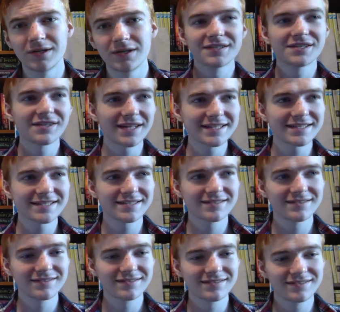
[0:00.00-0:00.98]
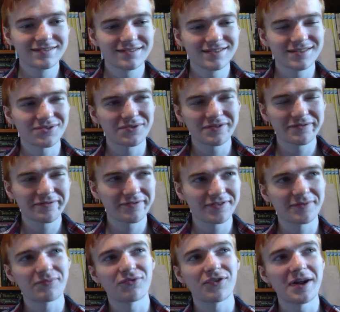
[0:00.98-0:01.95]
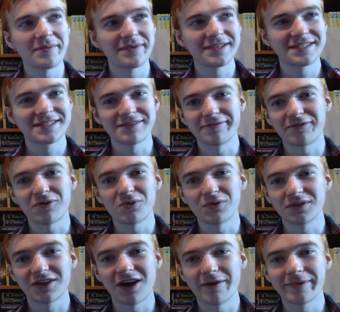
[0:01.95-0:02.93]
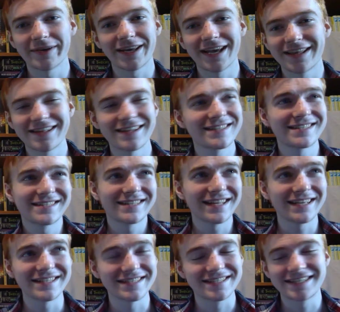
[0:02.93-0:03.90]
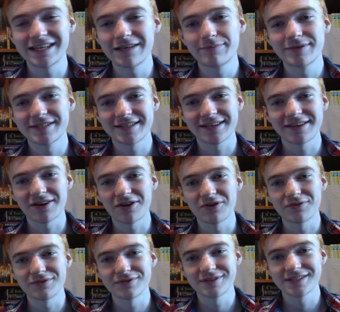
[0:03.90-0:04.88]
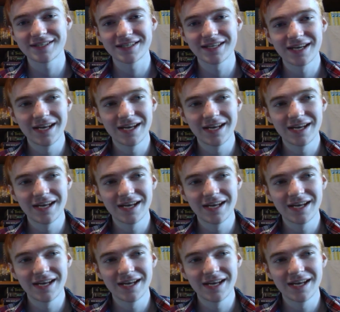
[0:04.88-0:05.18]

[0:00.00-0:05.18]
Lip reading: So that's sort of the premise of old Comic Cat. That's as deep as it goes.